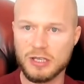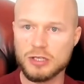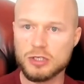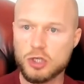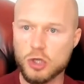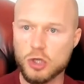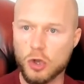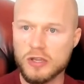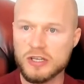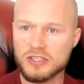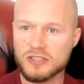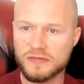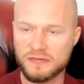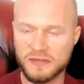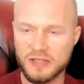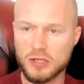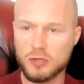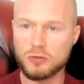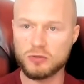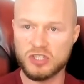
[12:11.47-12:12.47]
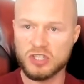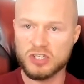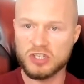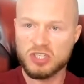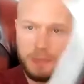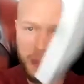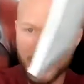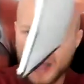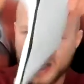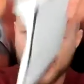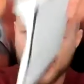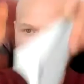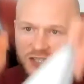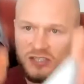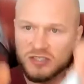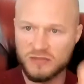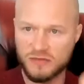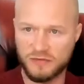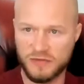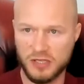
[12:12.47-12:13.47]
joints fused,
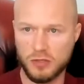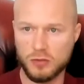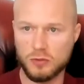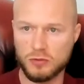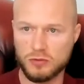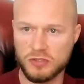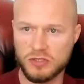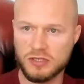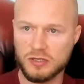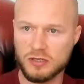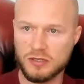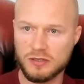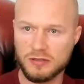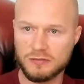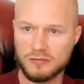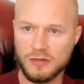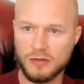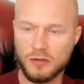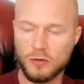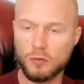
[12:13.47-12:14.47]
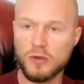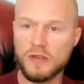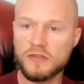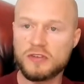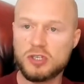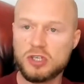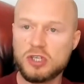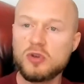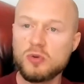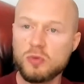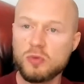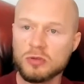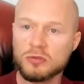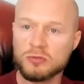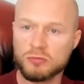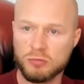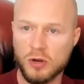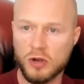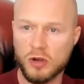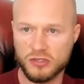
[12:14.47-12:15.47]
spines fused with
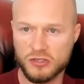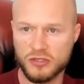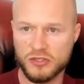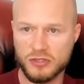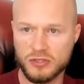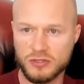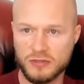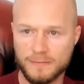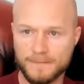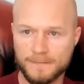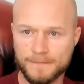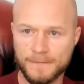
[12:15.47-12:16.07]
dual rods.